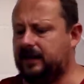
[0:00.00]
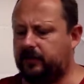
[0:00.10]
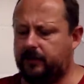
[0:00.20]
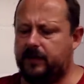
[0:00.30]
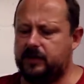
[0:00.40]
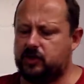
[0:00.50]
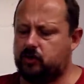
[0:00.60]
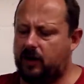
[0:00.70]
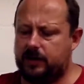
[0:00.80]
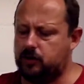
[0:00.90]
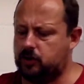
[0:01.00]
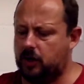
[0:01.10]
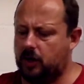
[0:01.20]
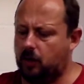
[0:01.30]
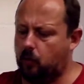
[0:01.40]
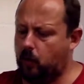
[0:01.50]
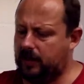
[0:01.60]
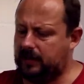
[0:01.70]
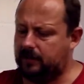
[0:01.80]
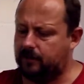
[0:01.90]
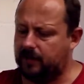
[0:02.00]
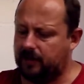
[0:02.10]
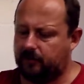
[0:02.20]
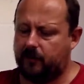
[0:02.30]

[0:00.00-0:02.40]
It's a very strange weave, this.